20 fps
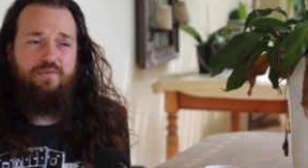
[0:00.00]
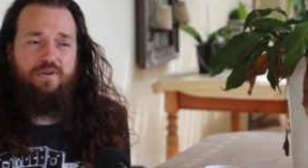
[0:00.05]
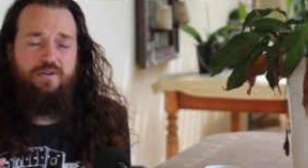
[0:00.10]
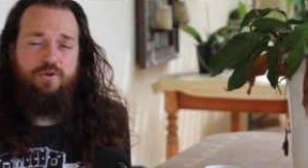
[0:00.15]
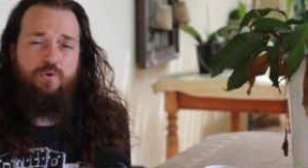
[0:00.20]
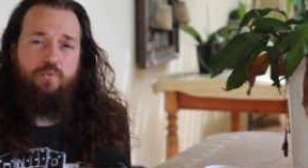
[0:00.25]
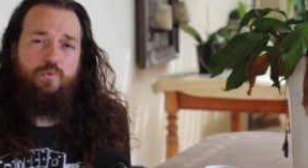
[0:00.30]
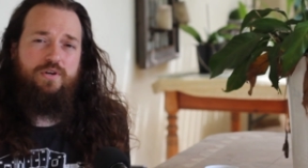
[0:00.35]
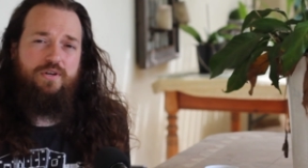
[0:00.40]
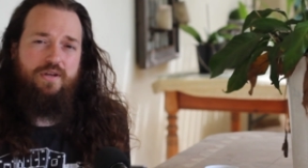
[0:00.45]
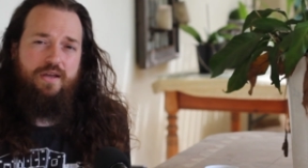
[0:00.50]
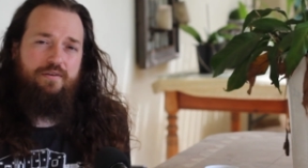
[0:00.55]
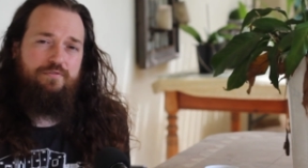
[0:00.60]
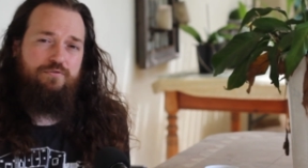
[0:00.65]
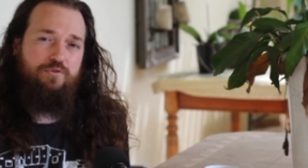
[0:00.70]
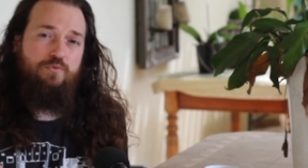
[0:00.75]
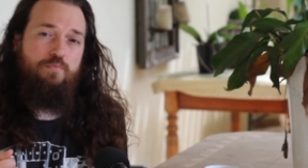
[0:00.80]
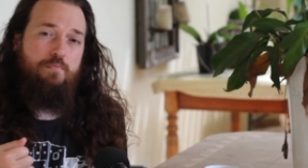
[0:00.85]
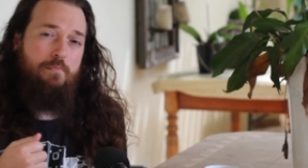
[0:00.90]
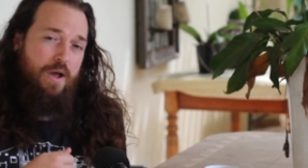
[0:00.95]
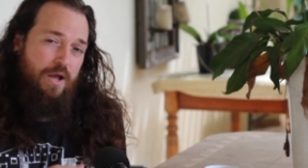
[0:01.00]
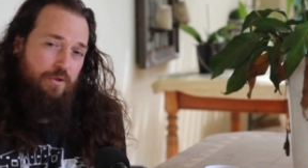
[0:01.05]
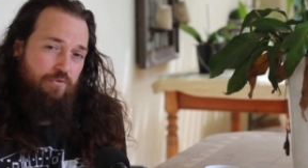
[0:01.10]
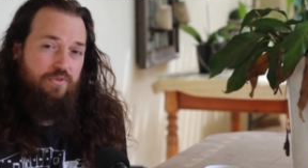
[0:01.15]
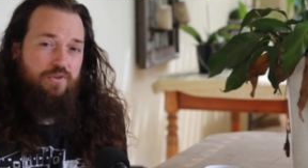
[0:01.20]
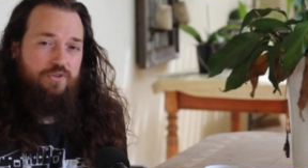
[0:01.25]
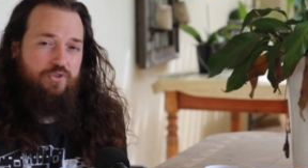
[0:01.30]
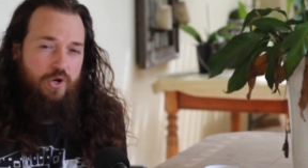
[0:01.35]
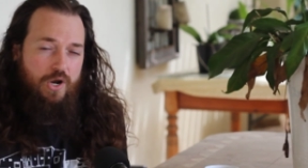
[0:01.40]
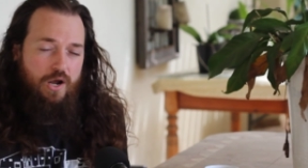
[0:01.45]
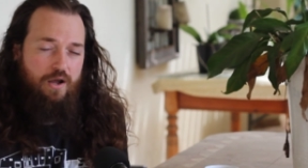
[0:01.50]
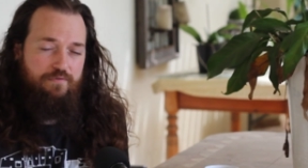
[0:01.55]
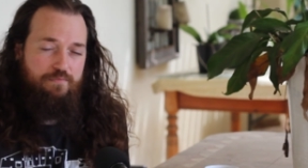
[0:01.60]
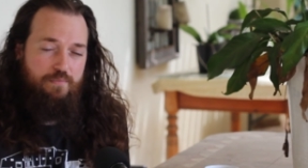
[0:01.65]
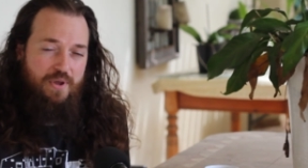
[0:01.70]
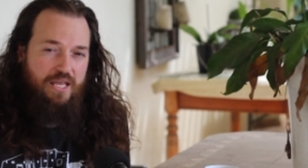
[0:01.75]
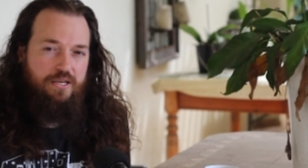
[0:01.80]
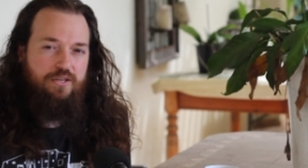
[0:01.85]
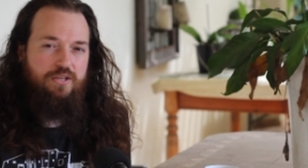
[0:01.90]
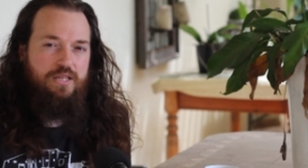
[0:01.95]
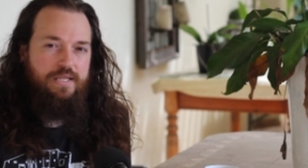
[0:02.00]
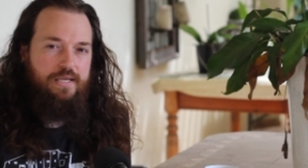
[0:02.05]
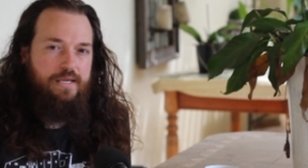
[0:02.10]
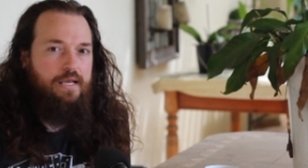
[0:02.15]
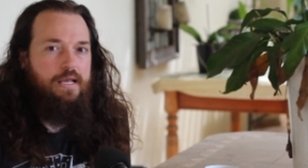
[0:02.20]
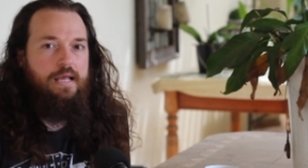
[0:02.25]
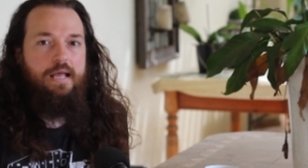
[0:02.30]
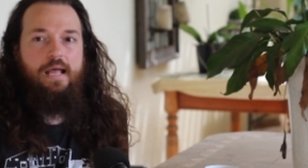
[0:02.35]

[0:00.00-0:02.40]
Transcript: I don't want to have to mount the drive manually